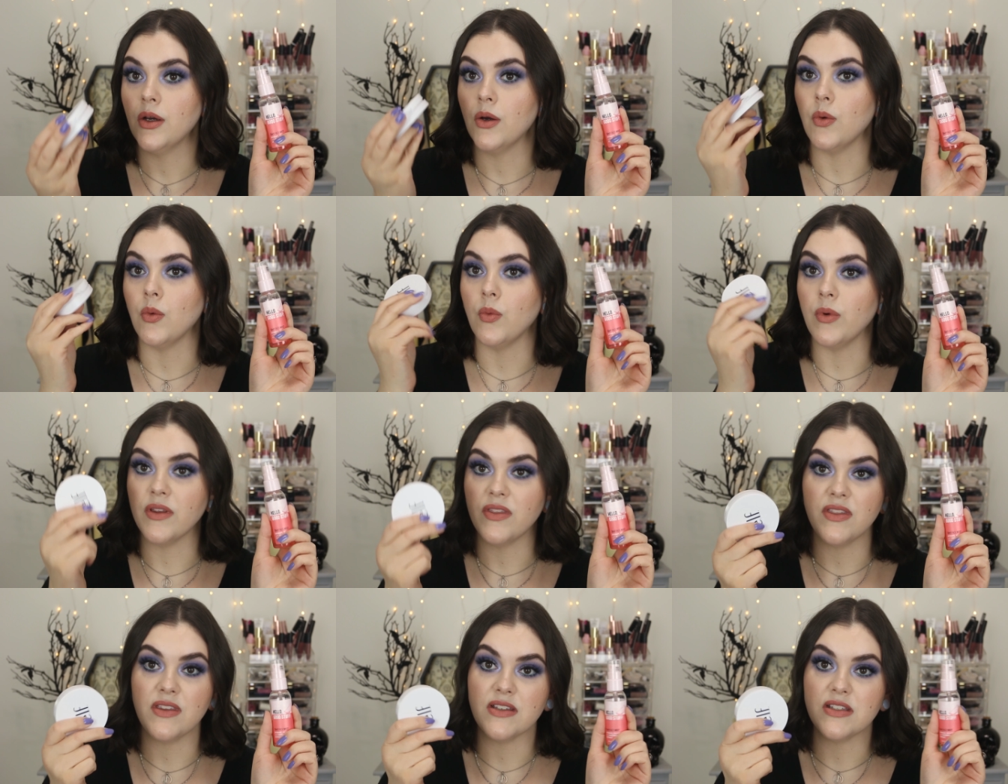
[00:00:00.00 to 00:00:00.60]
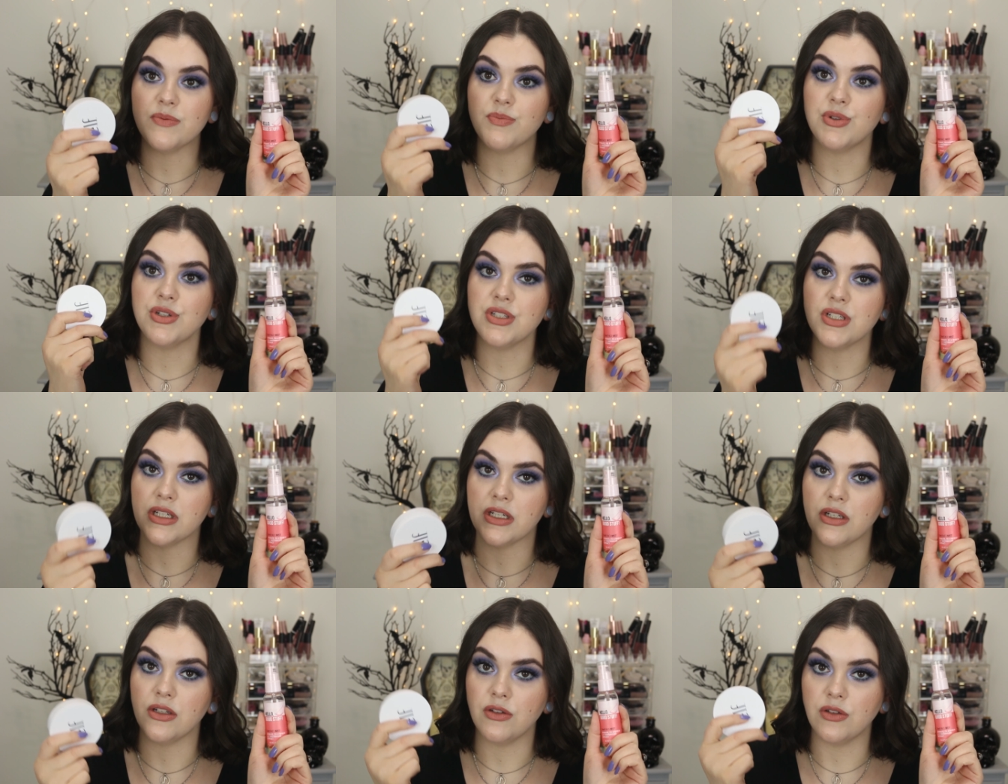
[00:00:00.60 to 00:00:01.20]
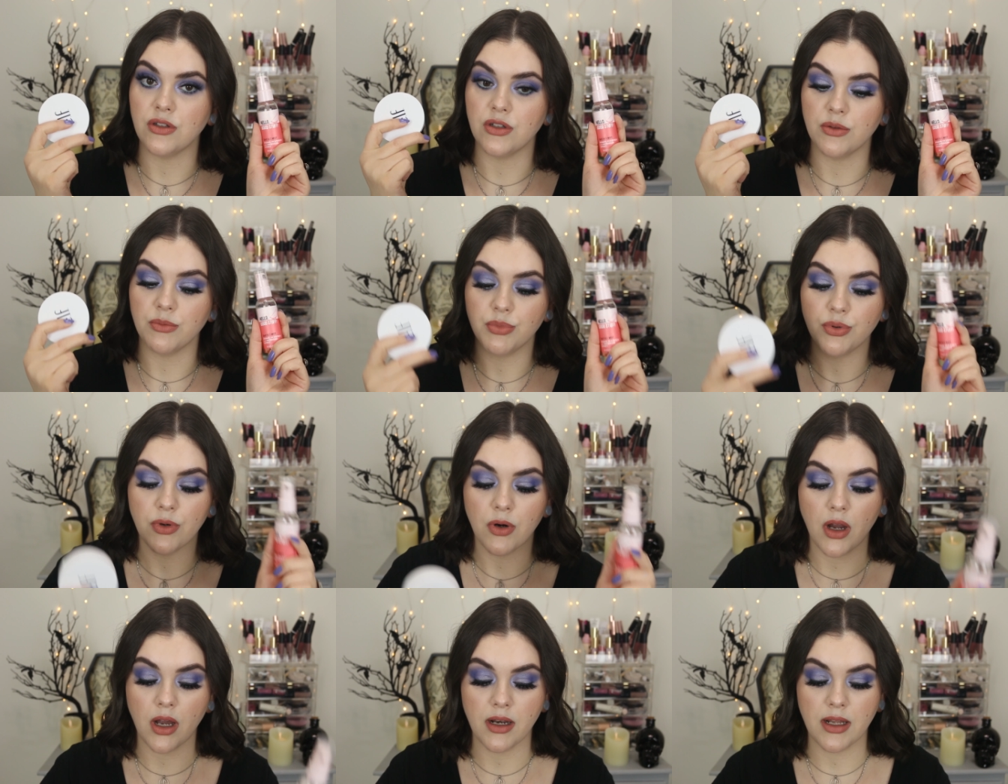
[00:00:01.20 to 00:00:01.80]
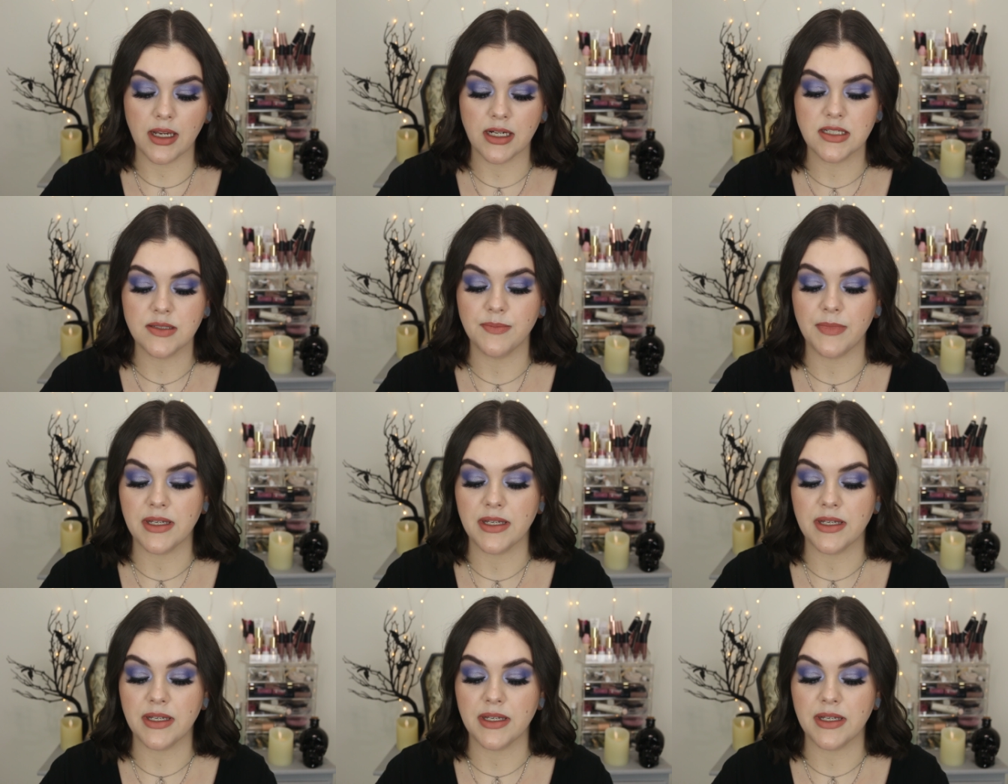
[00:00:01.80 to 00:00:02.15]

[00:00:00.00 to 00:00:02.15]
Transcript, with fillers: with this particular product.